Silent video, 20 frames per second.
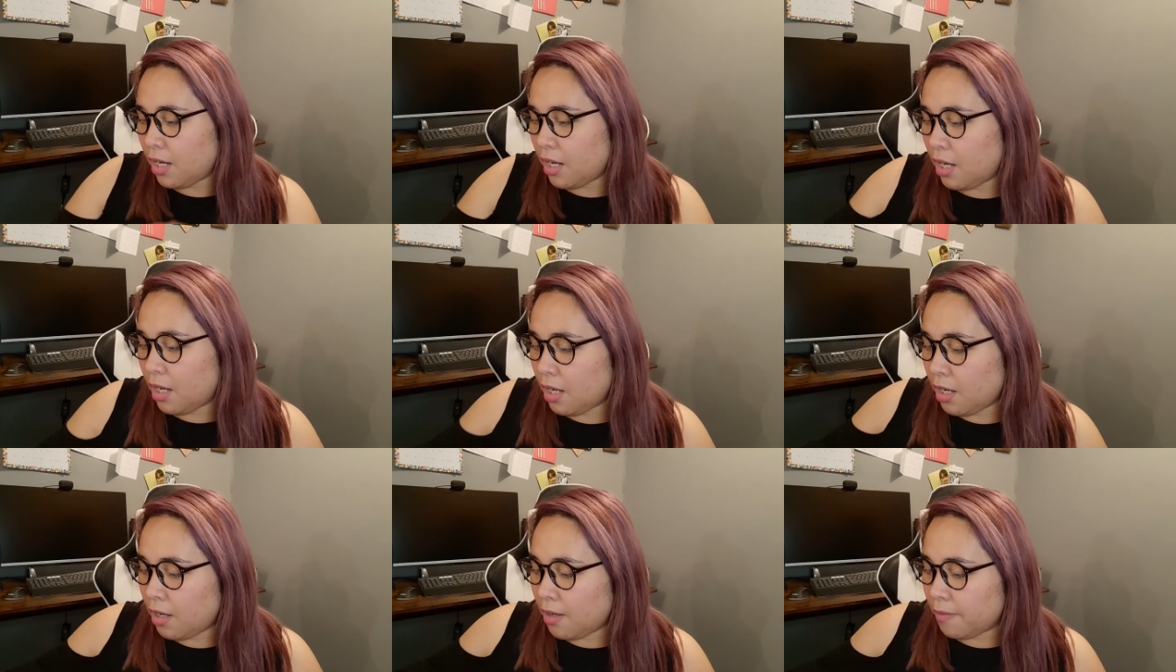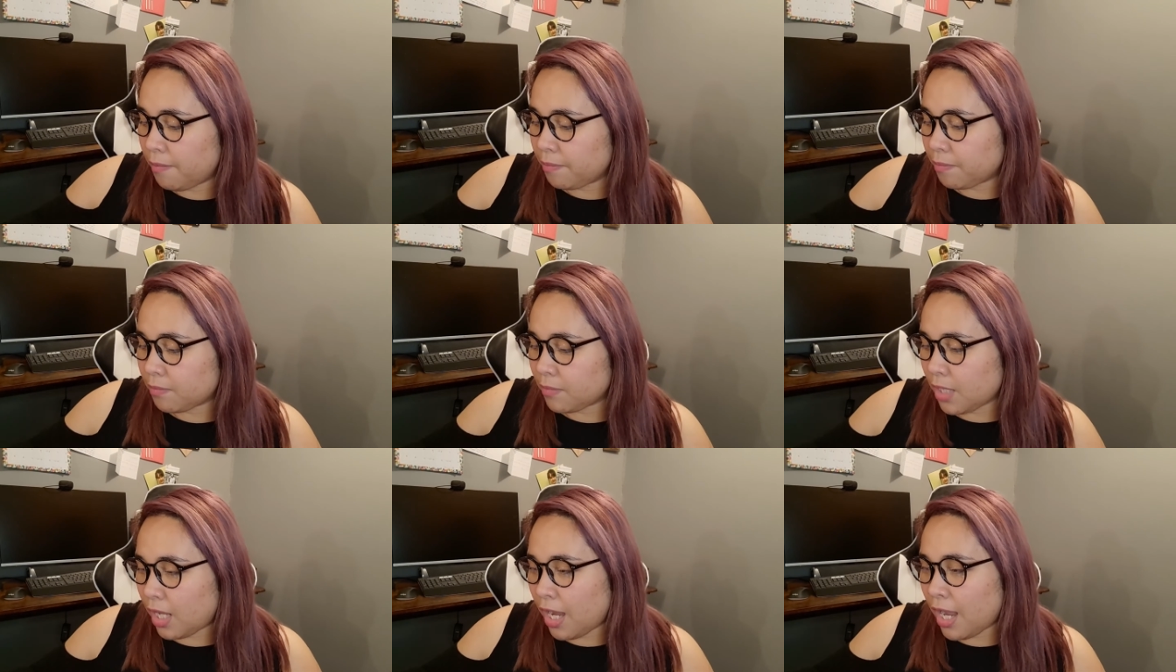um,
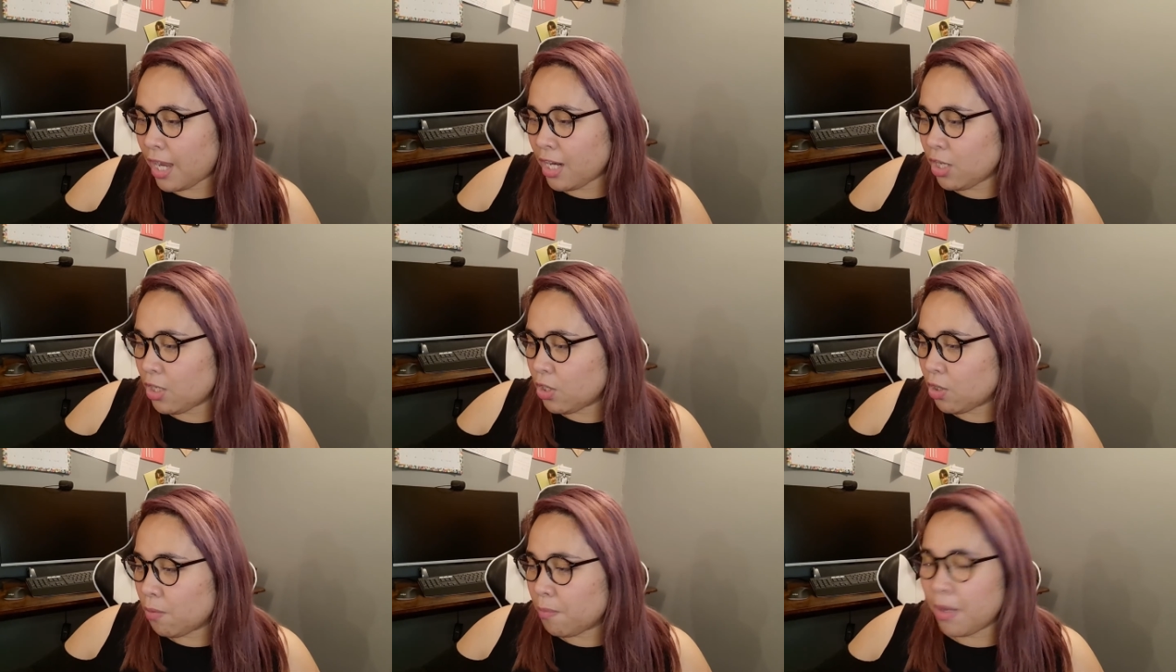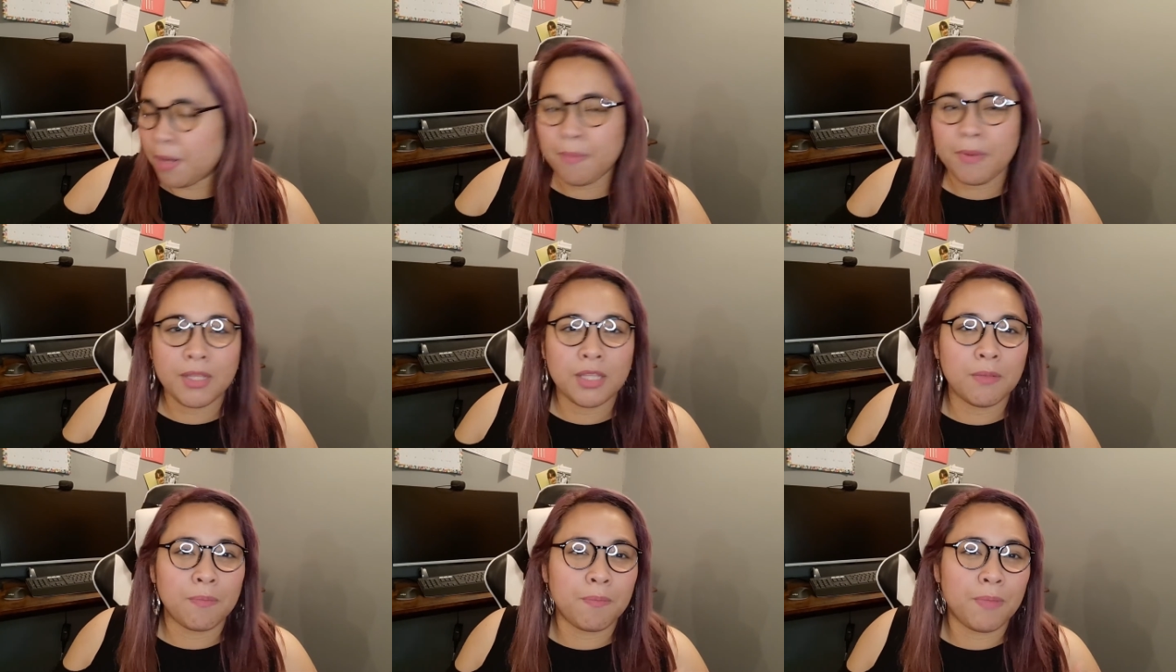I don't know maybe
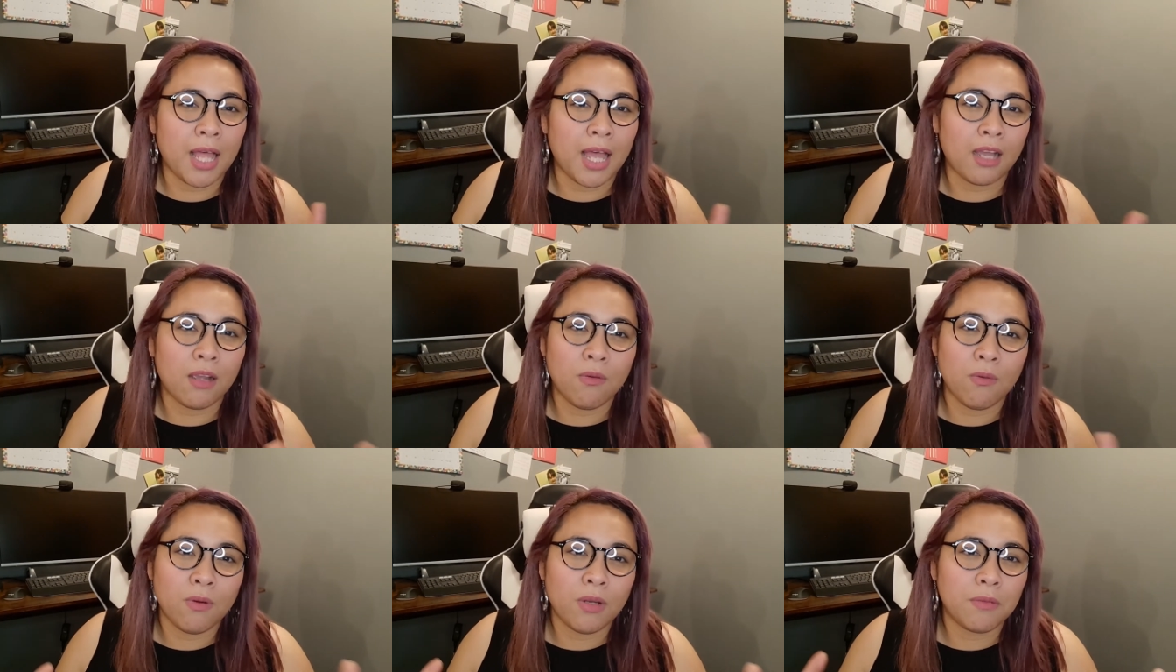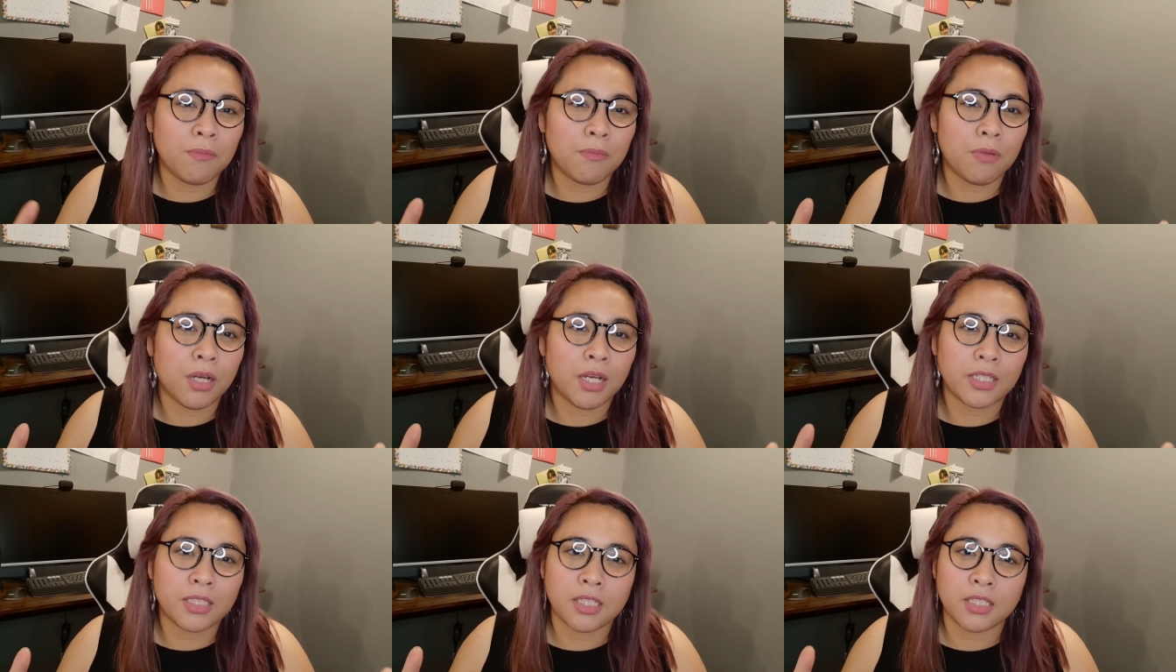the black one
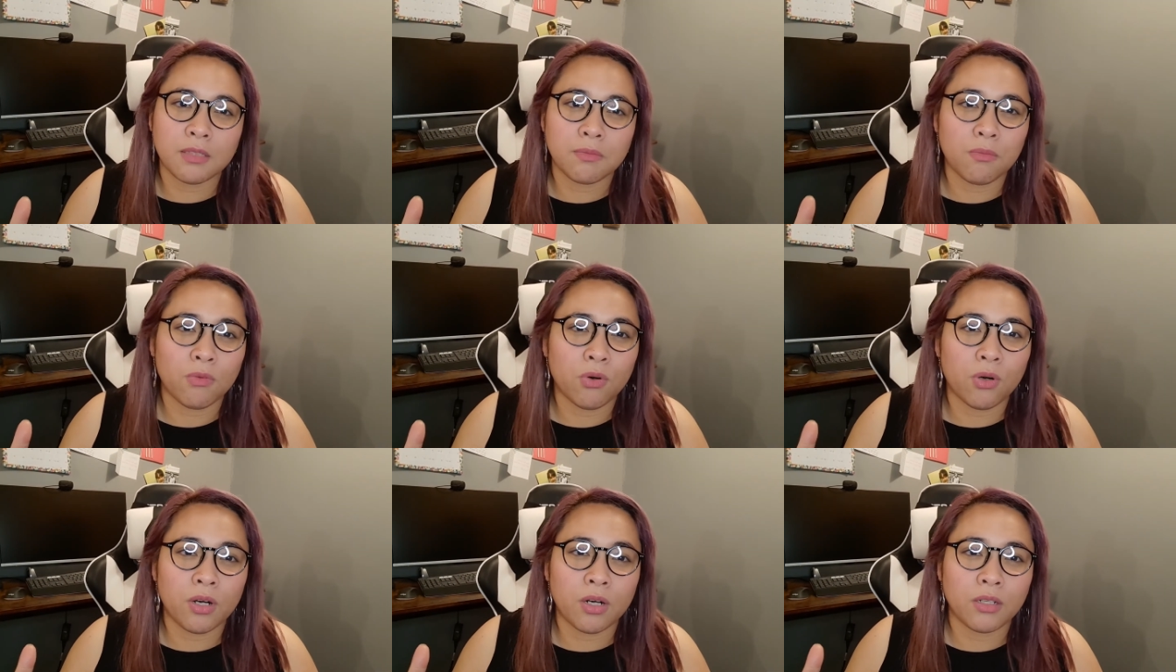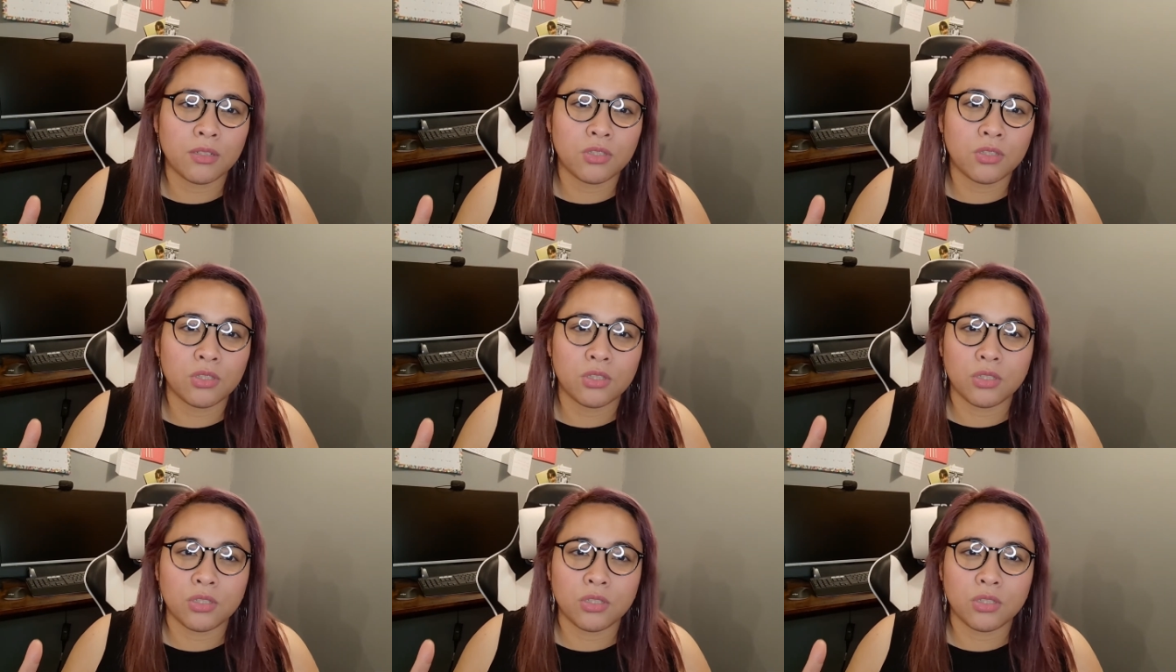box is more